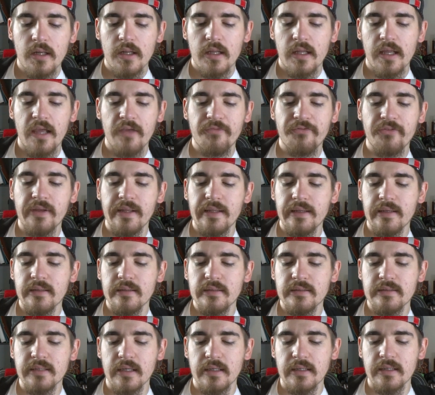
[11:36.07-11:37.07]
If it
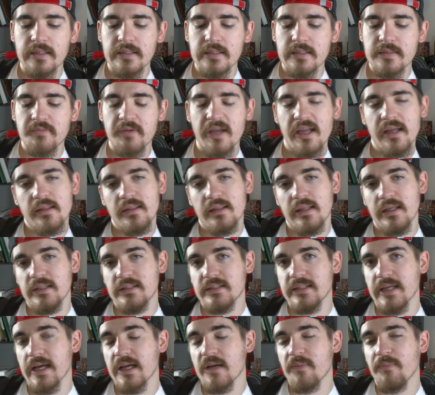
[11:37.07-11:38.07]
does make the
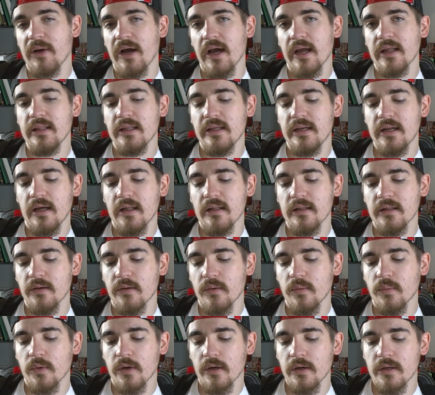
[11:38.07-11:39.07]
deck pilot a
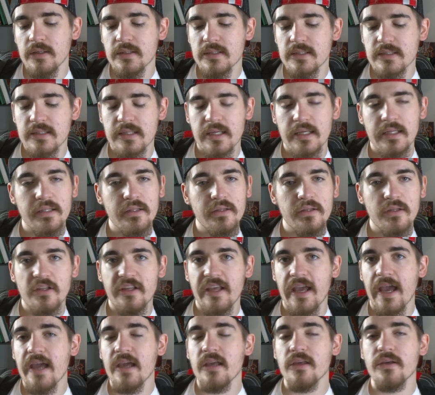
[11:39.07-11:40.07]
little worse, then
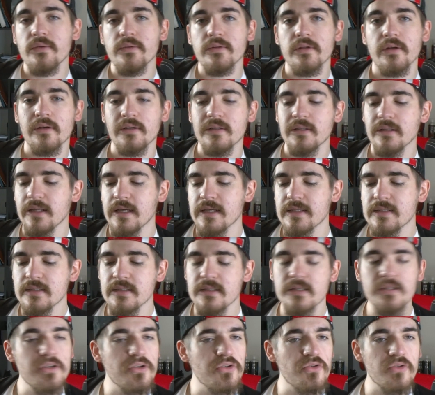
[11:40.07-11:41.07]
hey, you learned a
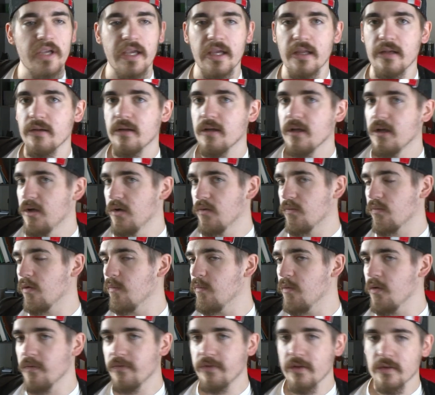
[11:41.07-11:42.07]
lesson. You can
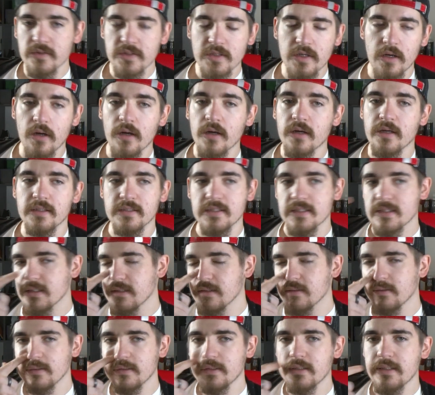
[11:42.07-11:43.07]
remove those cards.
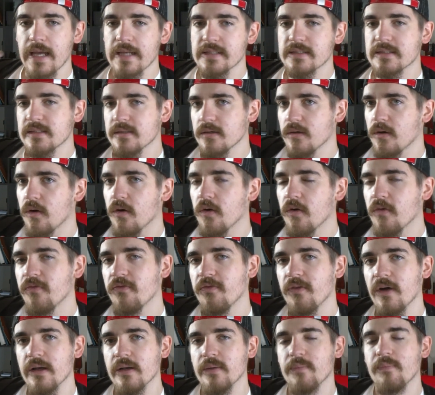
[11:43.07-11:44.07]
That's the whole
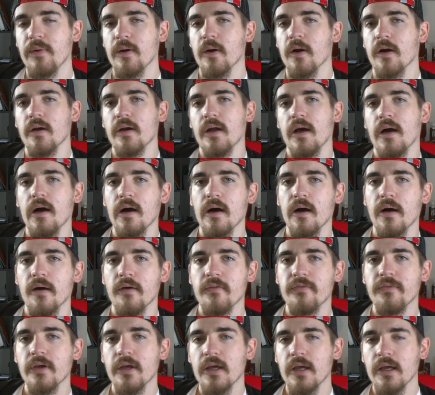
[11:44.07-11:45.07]
fun part
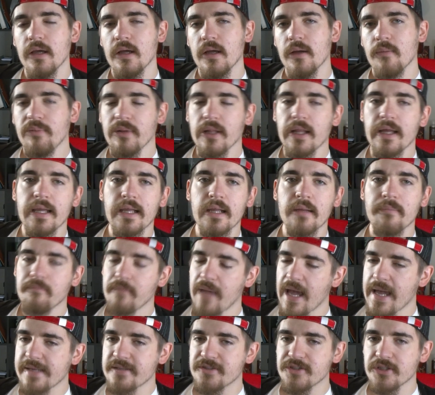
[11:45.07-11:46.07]
of playing
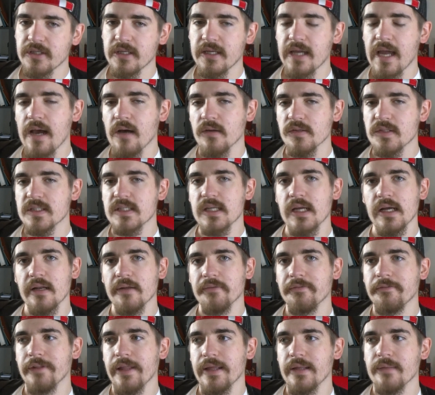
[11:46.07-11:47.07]
Magic outside
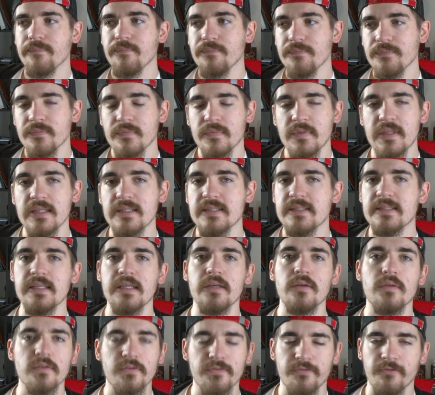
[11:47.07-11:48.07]
of like the
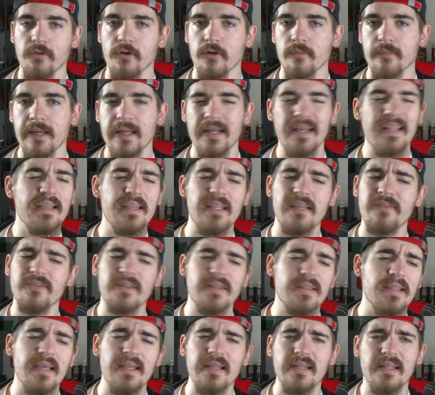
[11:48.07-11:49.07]
sealed format, and
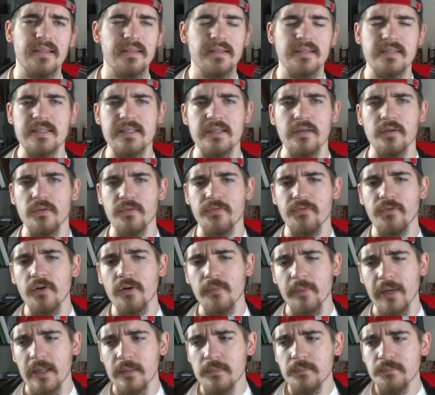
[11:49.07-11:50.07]
even then in the sealed
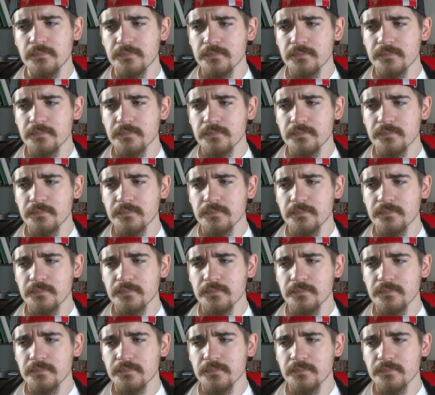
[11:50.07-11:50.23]
format.